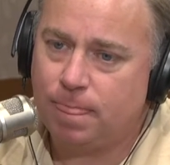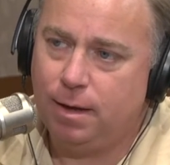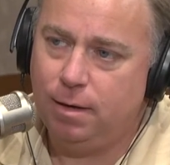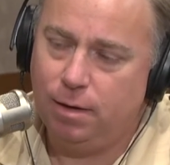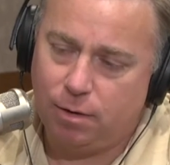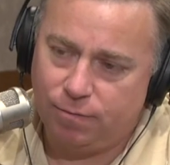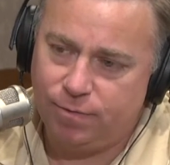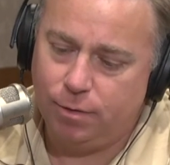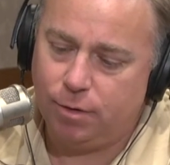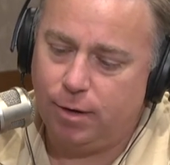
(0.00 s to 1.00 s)
and, and our
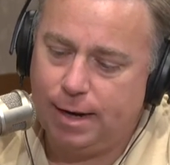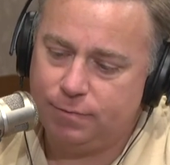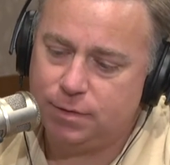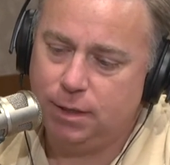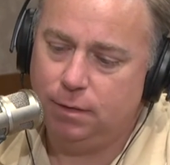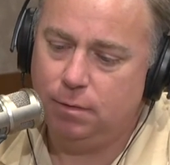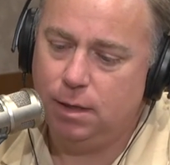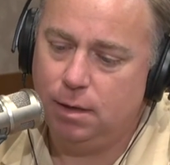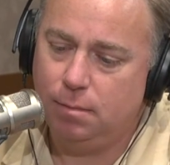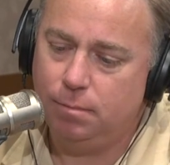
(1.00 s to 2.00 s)
photographs, and
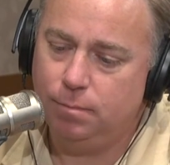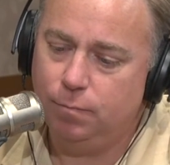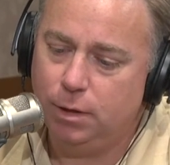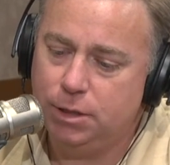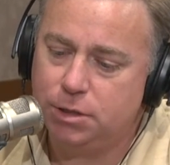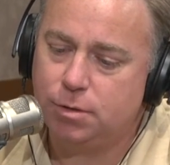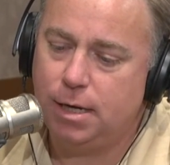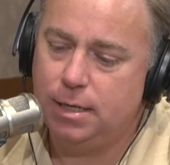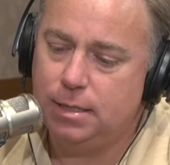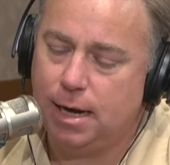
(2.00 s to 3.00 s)
um, really just
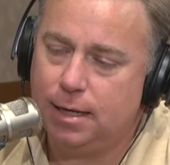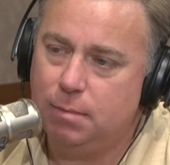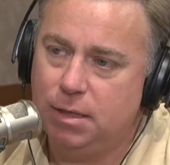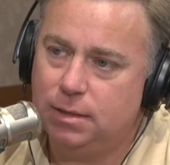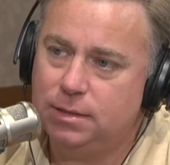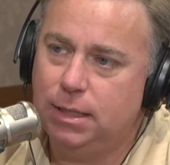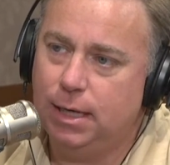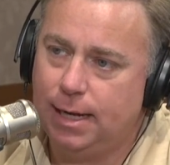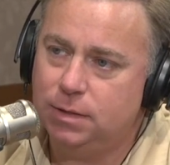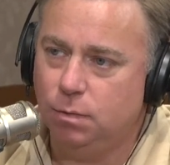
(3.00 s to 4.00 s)
trying to document the scene
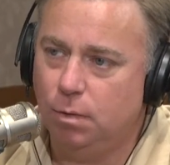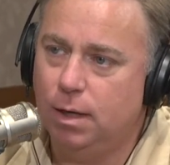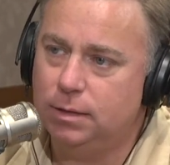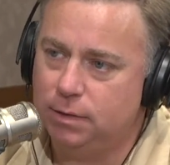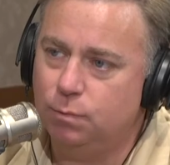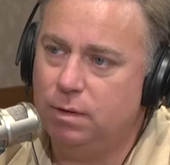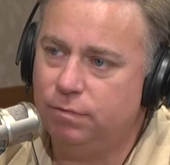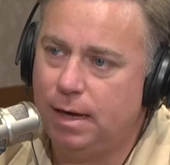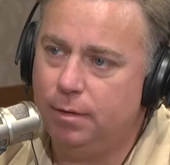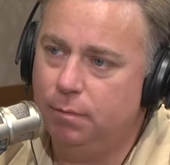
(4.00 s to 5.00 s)
as it was, as we
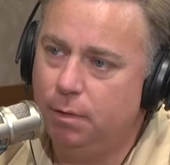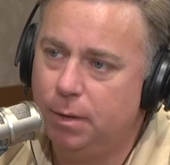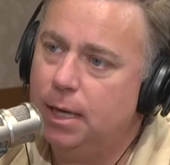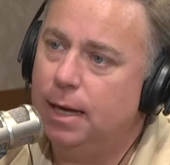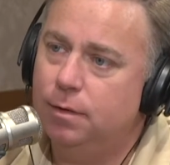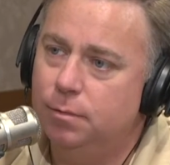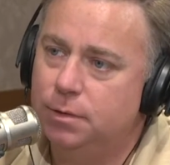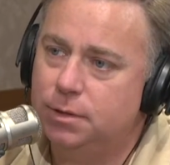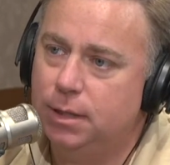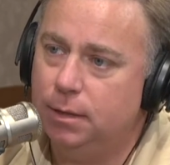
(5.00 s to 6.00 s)
found it when we got to a
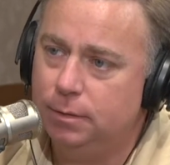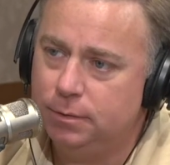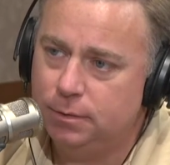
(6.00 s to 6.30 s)
scene.